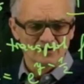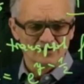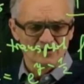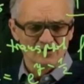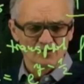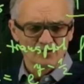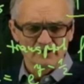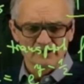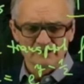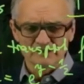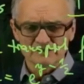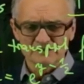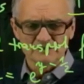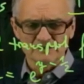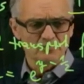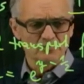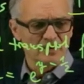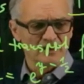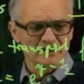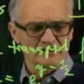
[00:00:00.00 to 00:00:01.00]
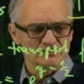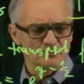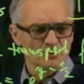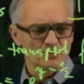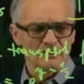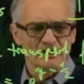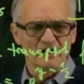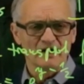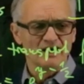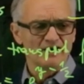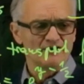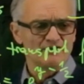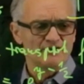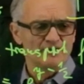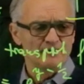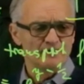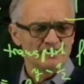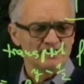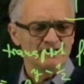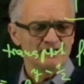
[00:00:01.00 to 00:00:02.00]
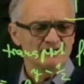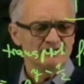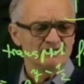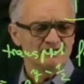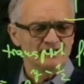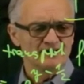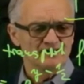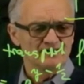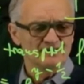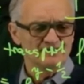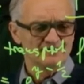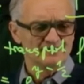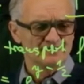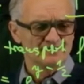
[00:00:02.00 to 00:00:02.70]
what is it, plus 1/2, I believe, yeah.